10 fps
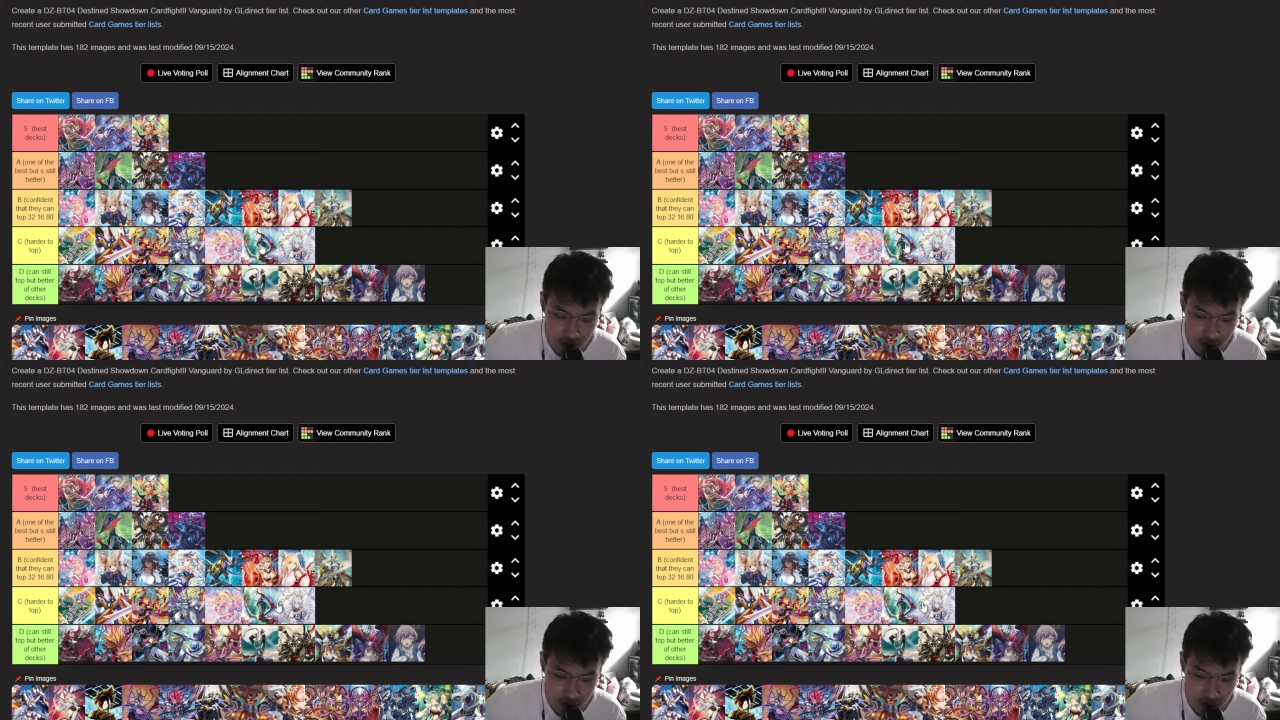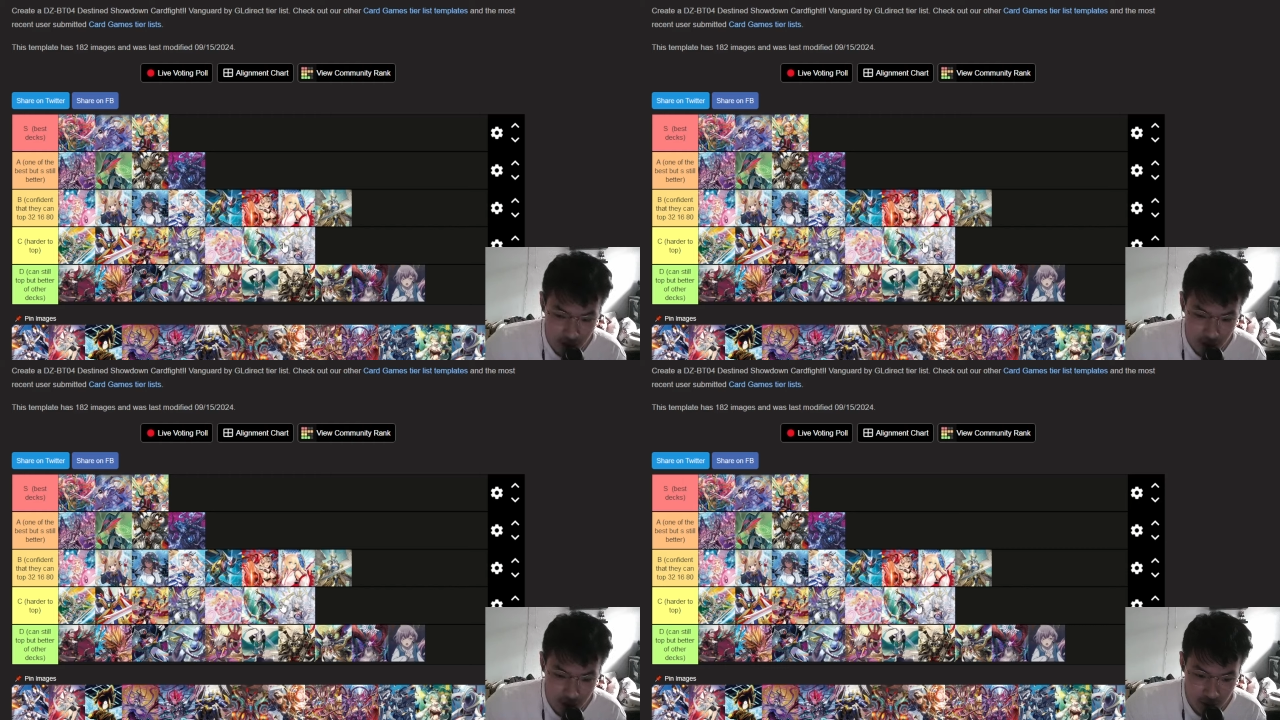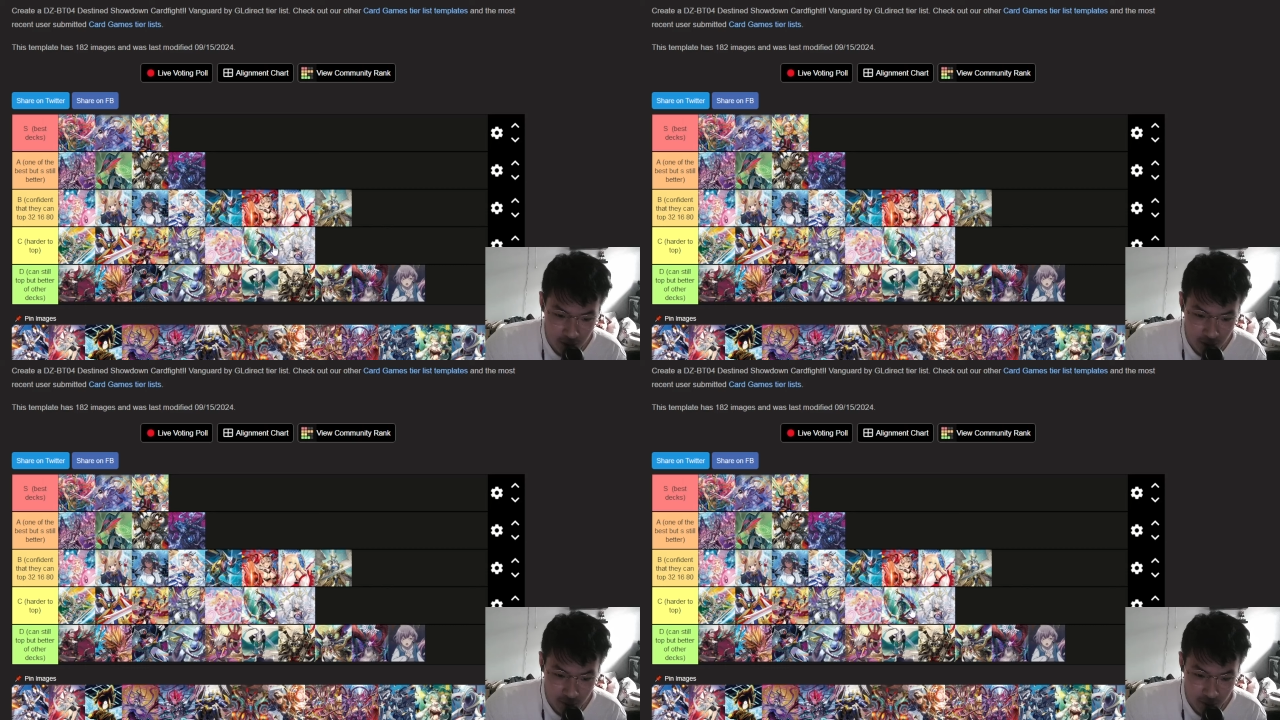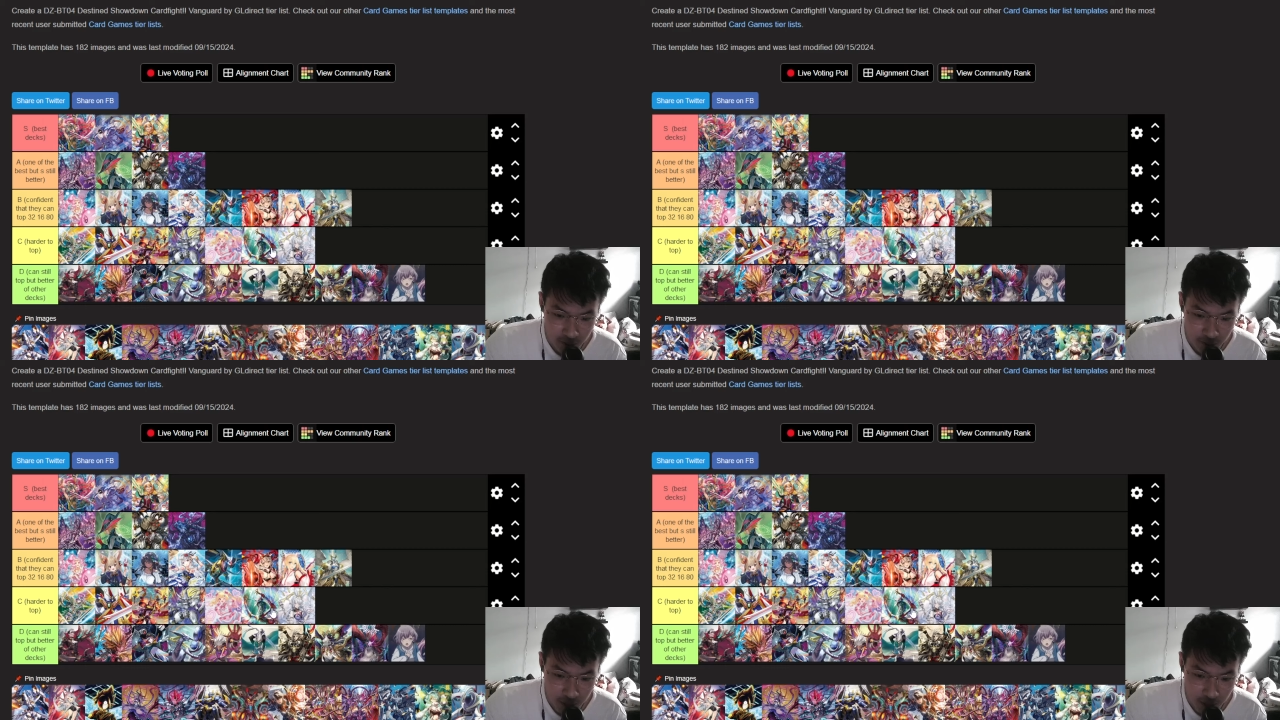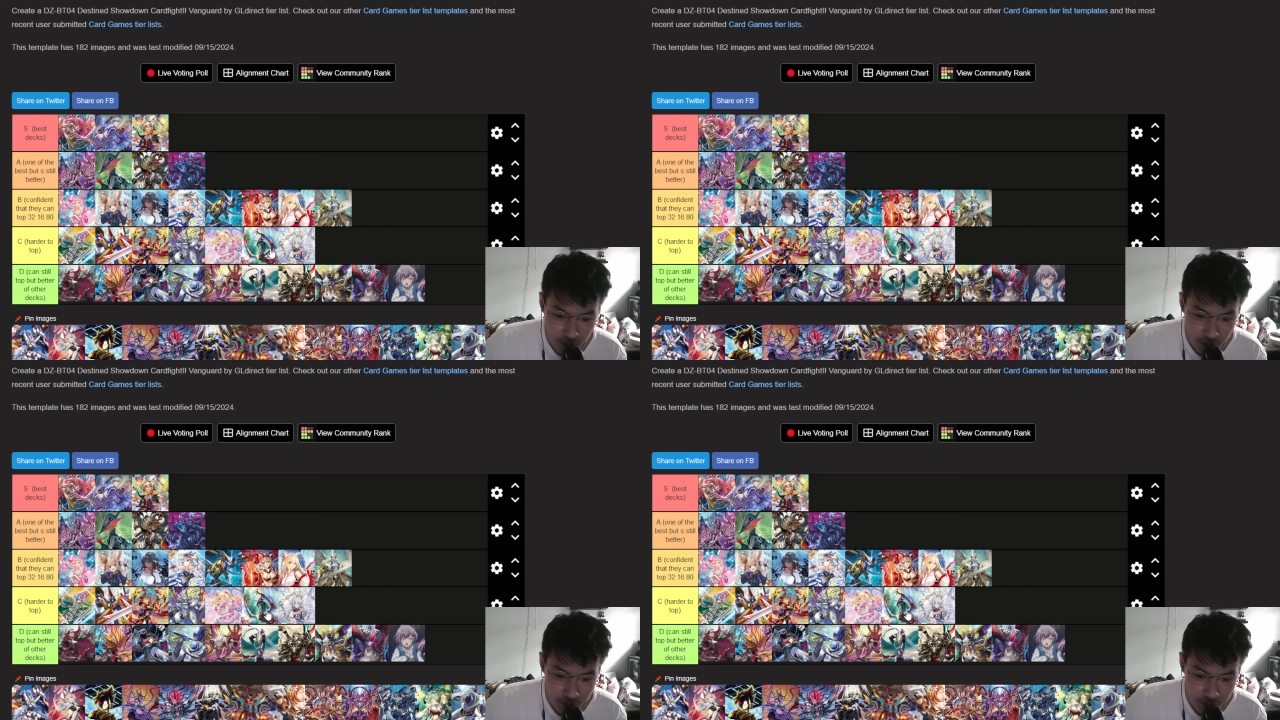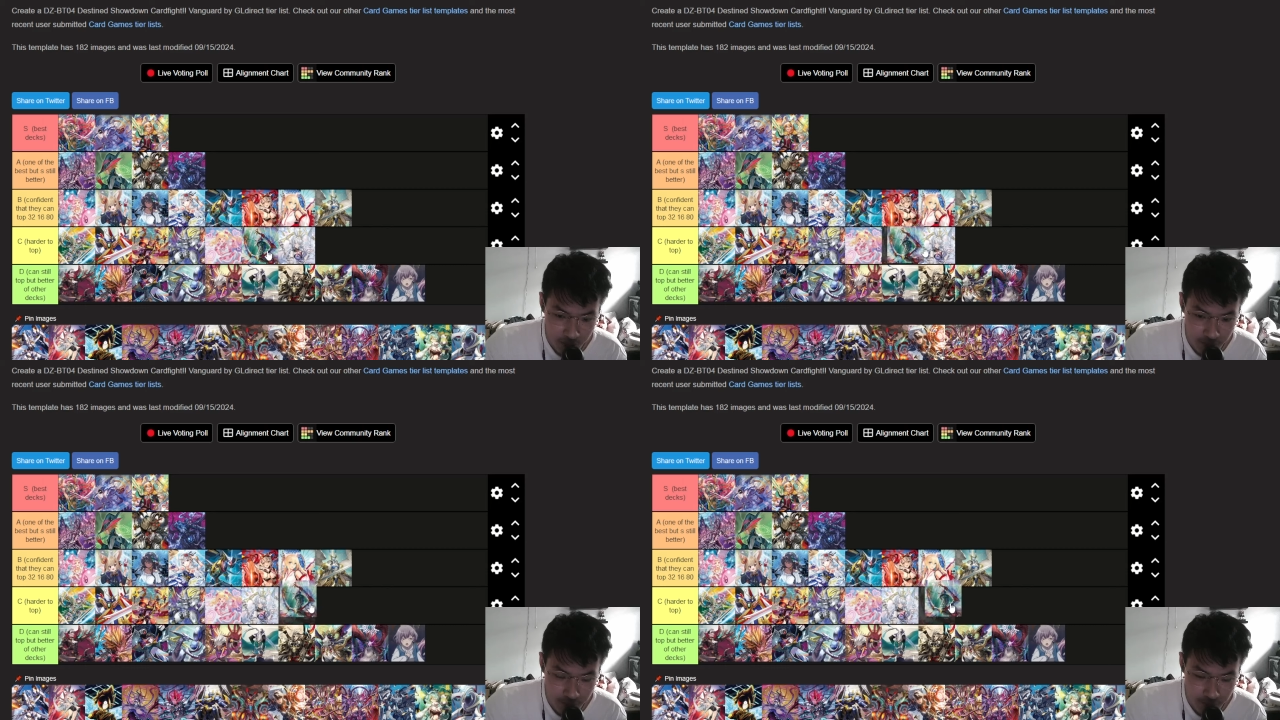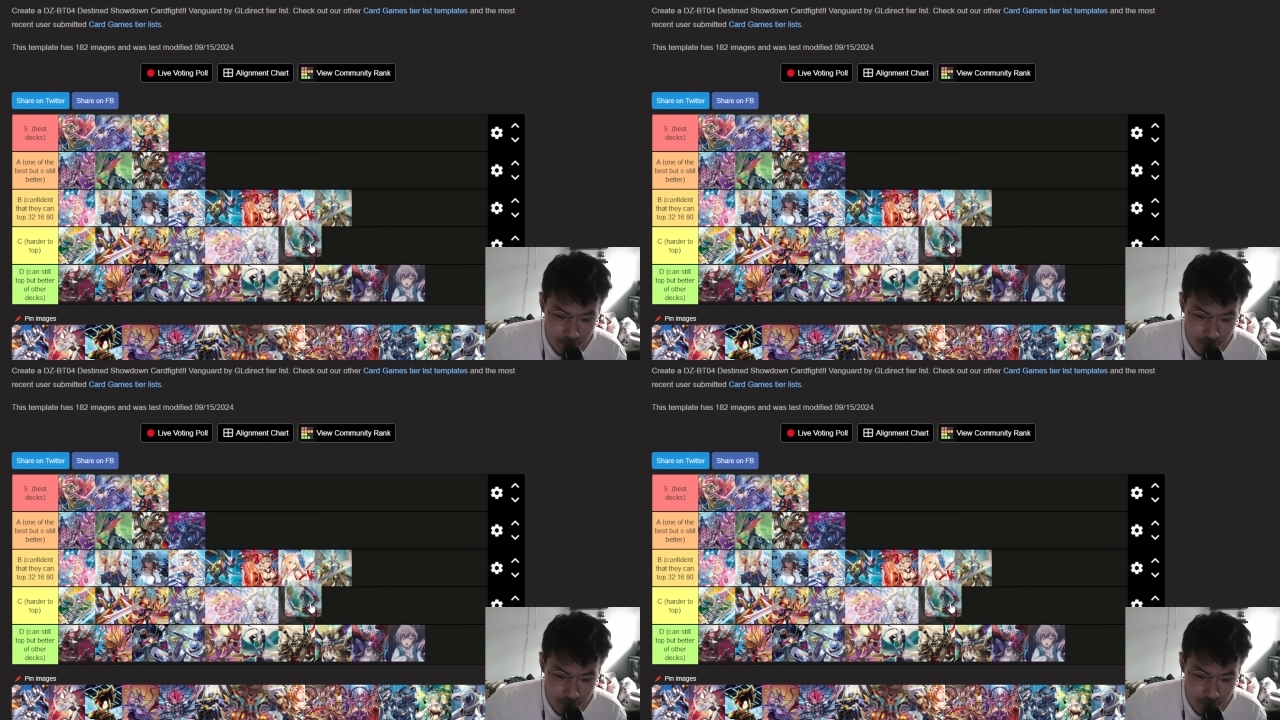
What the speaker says: [no speech]